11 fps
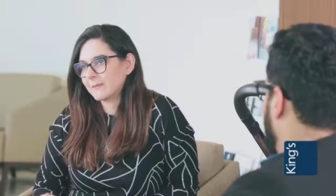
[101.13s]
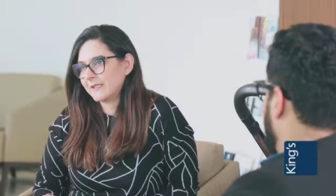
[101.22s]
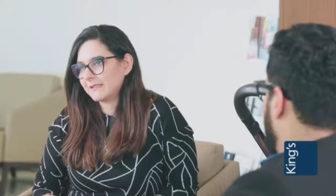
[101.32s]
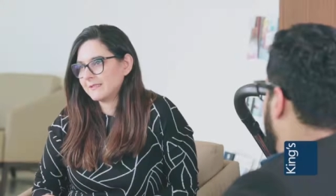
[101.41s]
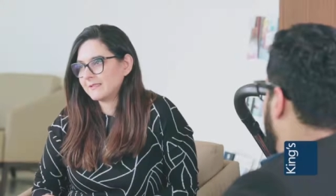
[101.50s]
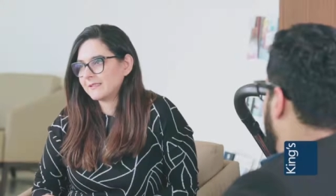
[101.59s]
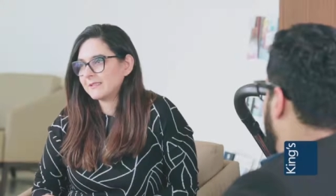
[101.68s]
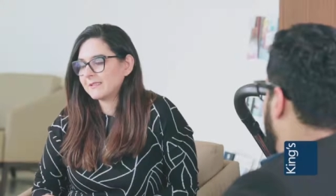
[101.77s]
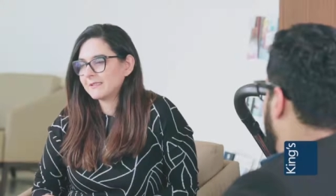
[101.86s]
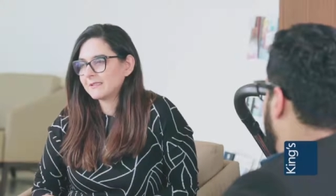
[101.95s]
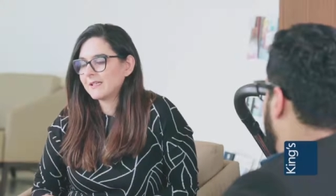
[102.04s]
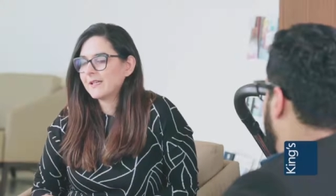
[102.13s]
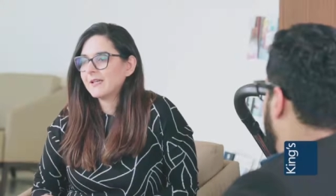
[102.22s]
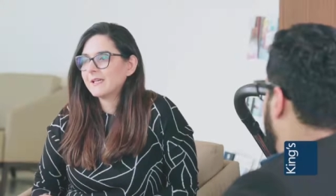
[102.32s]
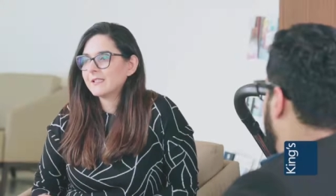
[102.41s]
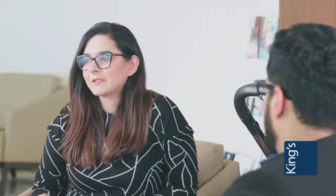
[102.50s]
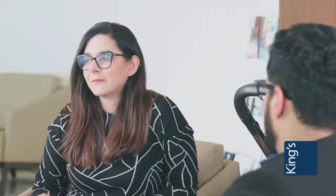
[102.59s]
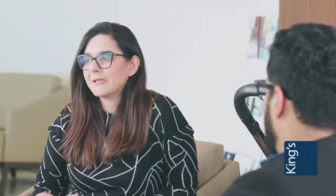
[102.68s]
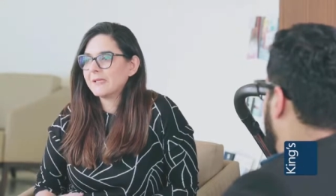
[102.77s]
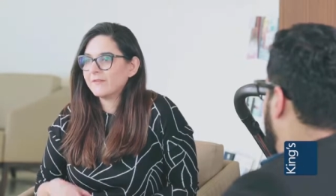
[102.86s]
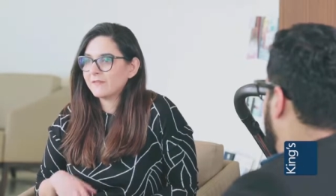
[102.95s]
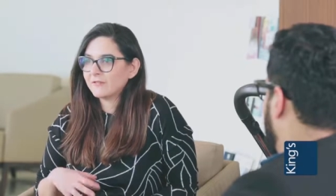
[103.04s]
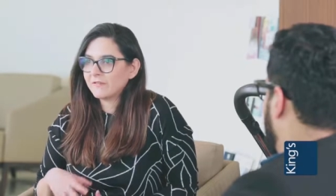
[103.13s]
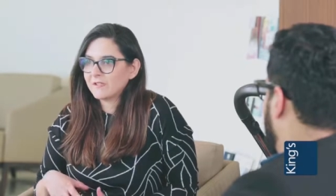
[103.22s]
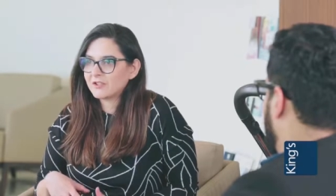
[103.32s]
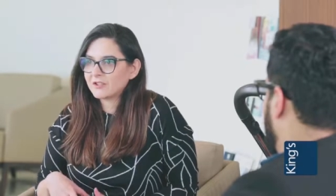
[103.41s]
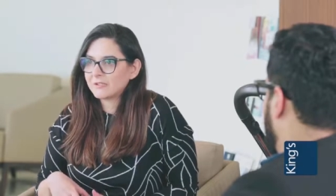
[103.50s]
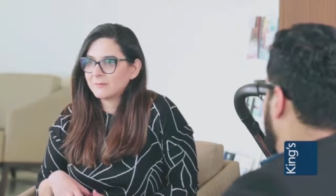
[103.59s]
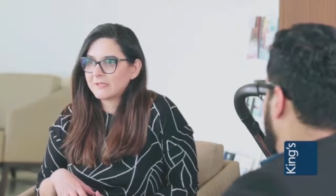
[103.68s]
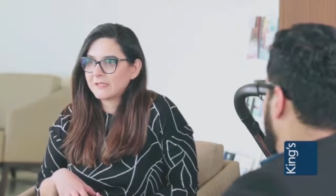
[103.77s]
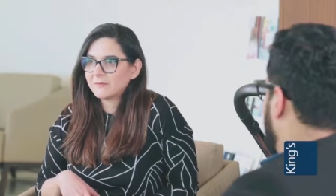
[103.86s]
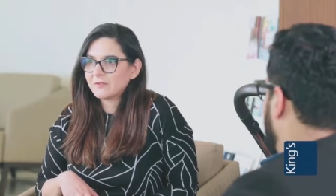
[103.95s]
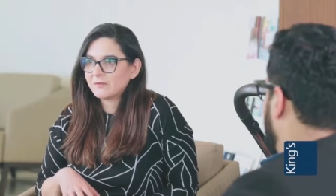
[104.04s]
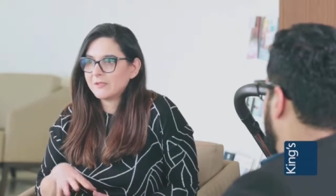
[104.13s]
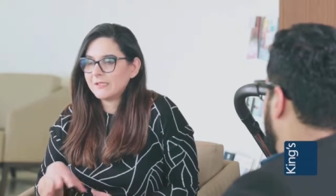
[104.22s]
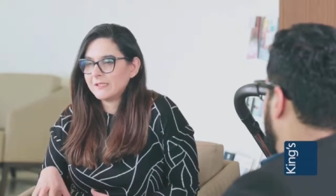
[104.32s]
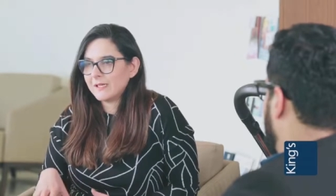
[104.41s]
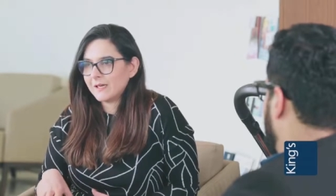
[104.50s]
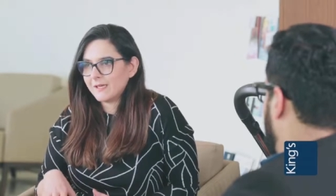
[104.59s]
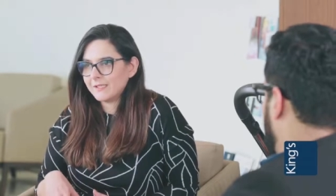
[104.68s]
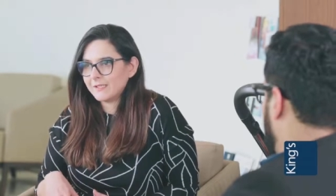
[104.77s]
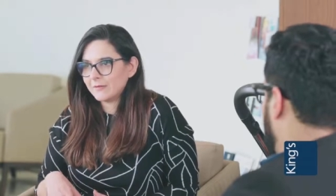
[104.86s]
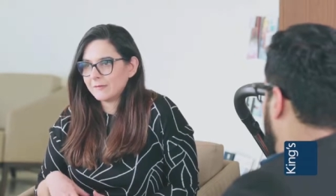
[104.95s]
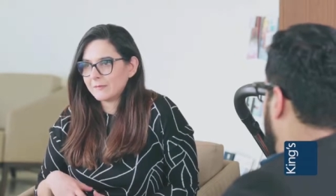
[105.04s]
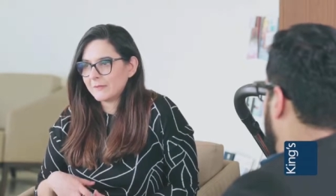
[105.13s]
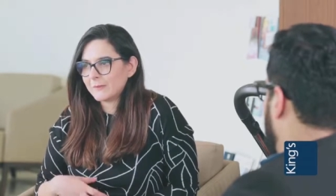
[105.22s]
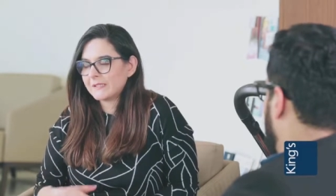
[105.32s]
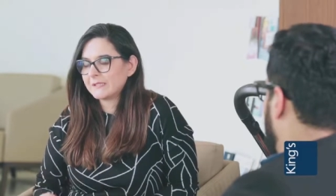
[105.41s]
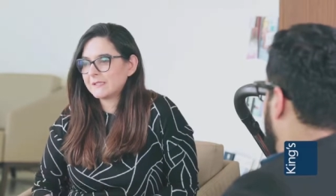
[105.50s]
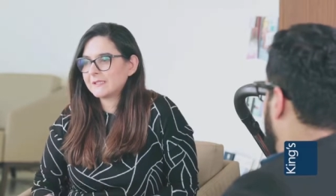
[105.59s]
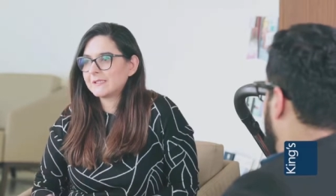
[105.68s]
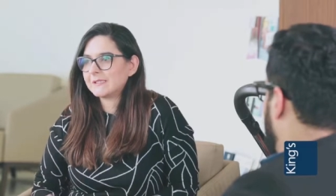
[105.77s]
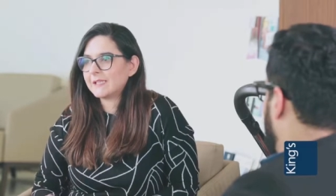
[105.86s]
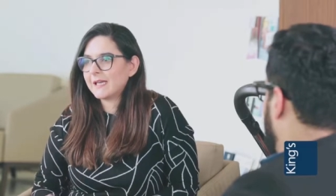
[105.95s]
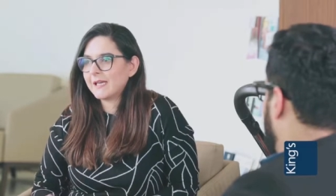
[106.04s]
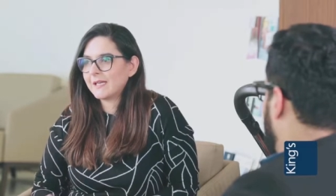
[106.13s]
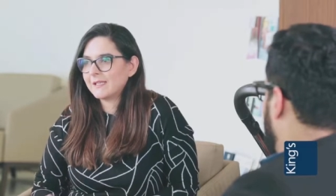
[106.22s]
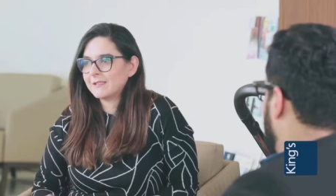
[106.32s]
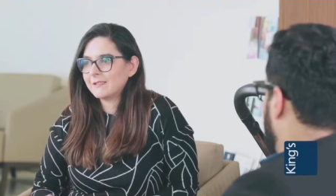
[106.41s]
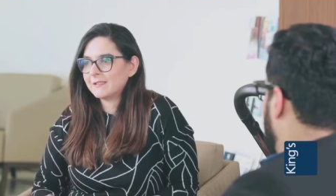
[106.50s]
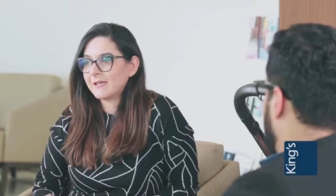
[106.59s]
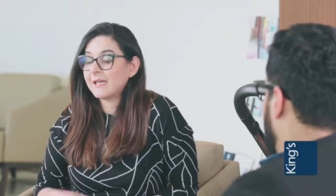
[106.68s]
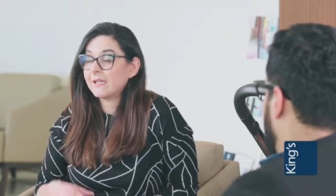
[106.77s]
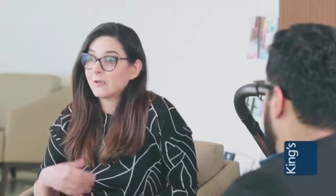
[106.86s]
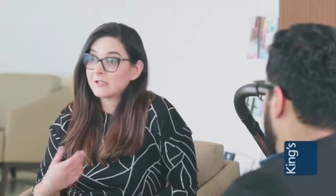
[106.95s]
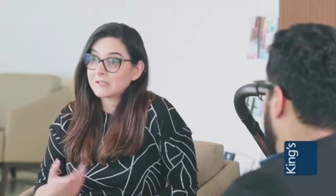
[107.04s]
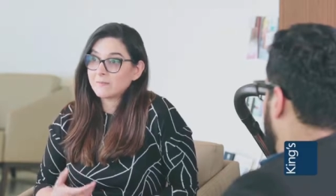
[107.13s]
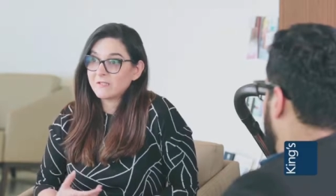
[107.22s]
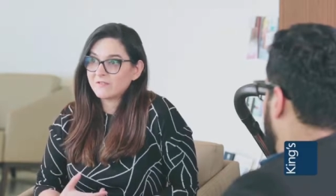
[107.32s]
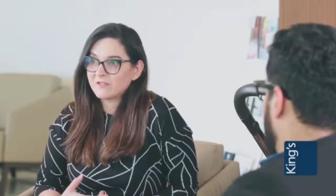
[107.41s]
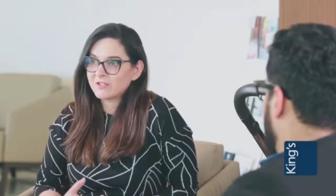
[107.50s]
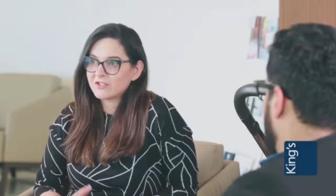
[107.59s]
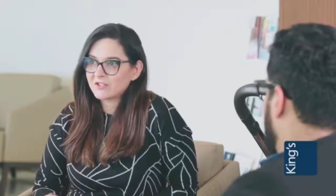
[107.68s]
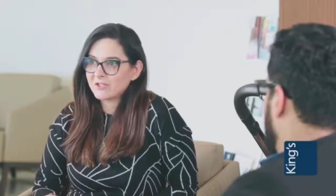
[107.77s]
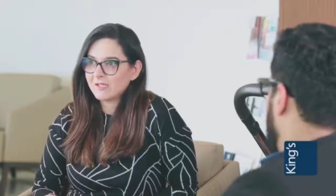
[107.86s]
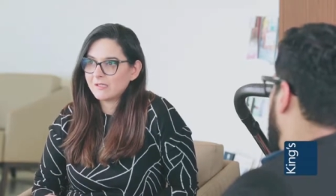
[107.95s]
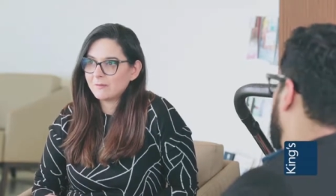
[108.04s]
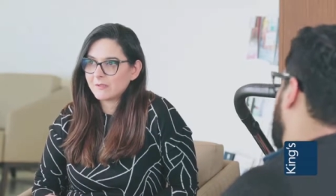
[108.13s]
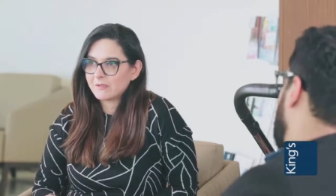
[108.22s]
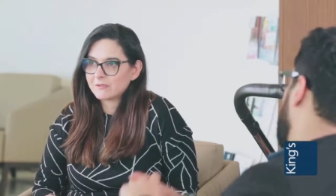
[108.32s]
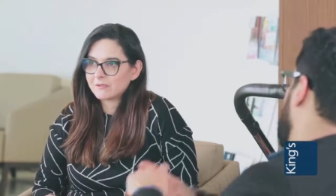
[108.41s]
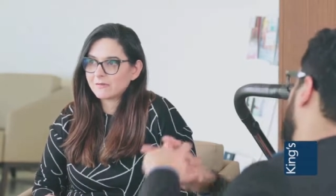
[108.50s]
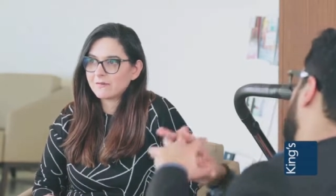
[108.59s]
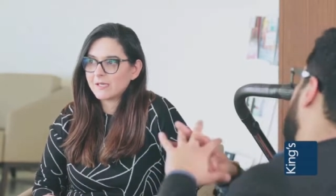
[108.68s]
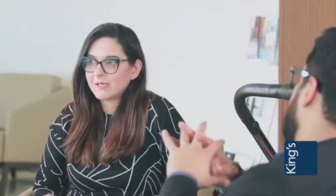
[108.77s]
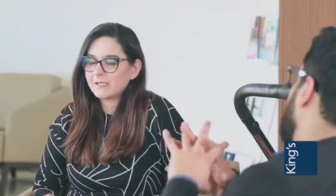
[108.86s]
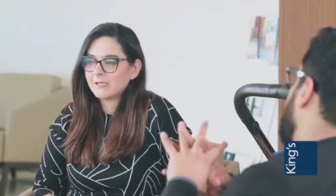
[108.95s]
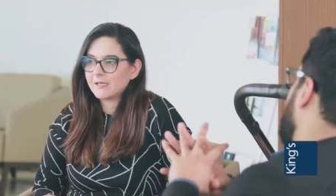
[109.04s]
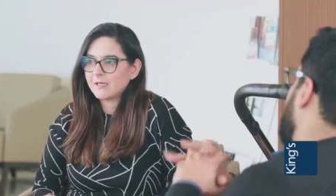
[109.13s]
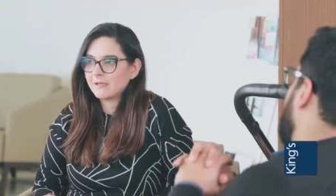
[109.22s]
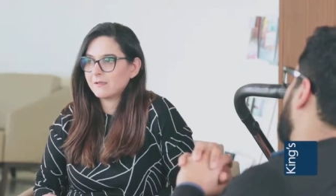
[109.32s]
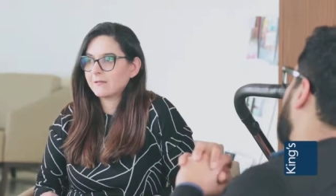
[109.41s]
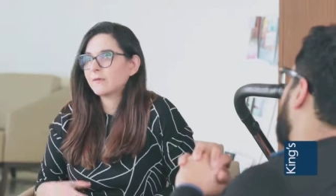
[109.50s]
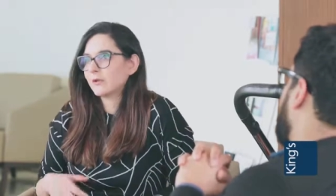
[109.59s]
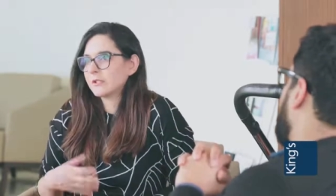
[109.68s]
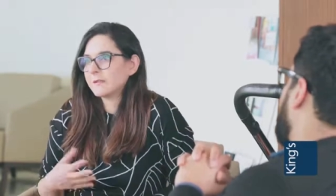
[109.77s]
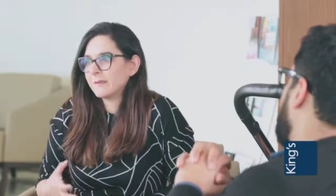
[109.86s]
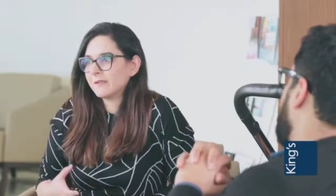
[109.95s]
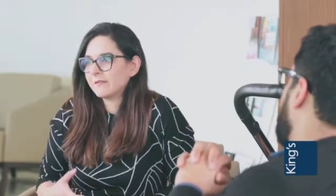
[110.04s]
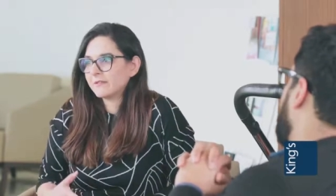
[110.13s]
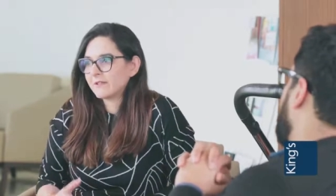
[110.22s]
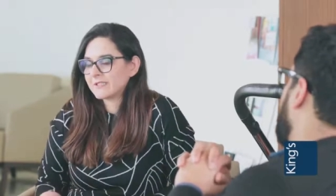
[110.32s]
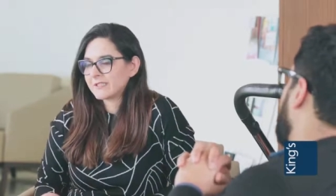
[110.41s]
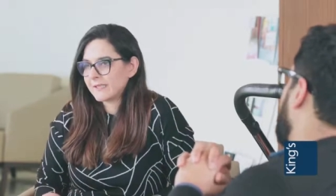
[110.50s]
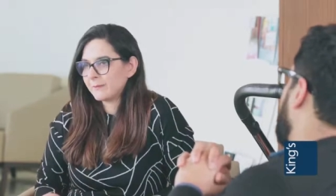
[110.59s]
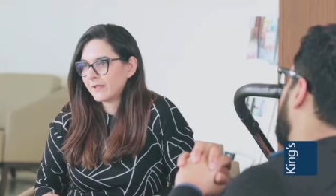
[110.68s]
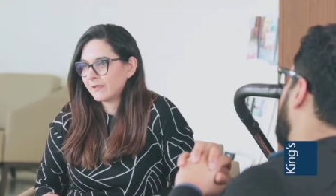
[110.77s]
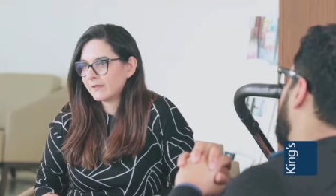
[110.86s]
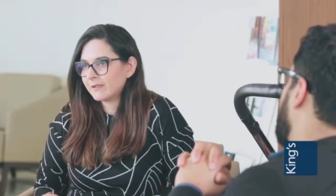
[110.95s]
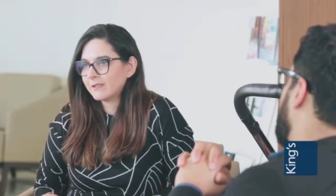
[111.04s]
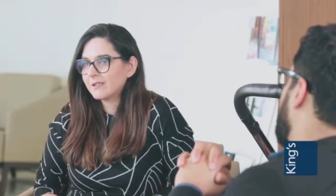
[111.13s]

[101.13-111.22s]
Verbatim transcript: pregnancies. So my liver function becomes really high during my pregnancy, and I lost my first child because of that. And of course, being a first time mother,